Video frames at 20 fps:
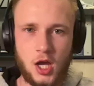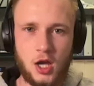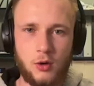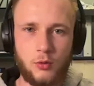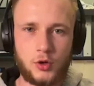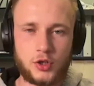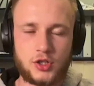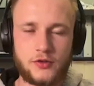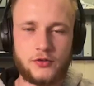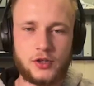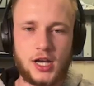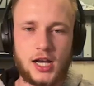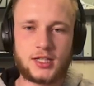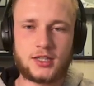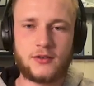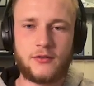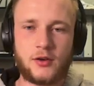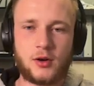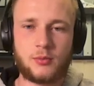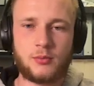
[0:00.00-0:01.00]
which if you guys
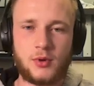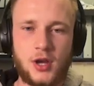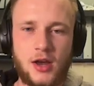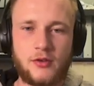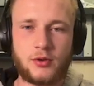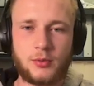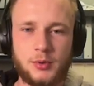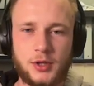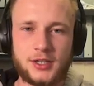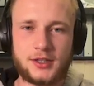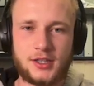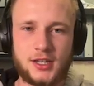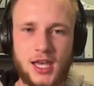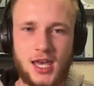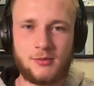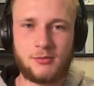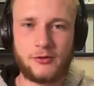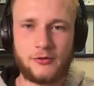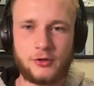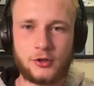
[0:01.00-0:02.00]
have ever played the
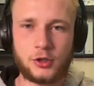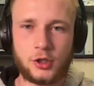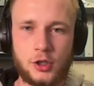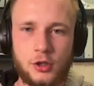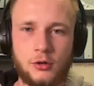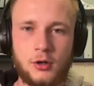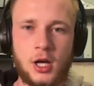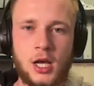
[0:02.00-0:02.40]
game of Clue,